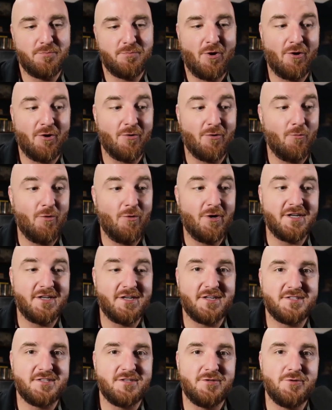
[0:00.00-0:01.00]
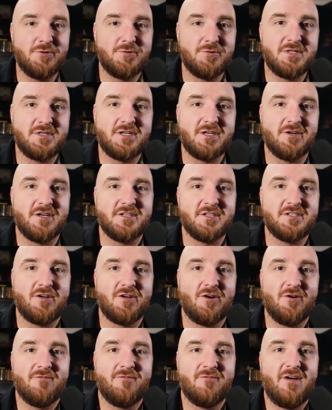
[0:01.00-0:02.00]
part one in a new series
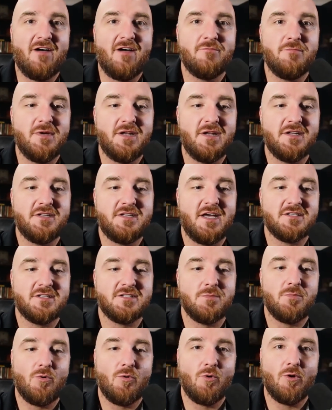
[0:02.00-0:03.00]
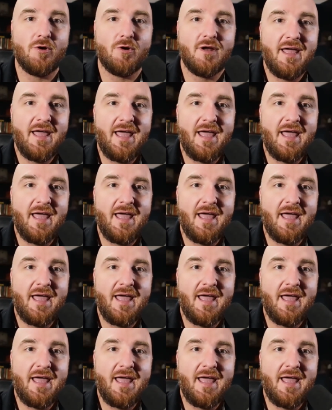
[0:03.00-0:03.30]
called 5-Minute Tech Support.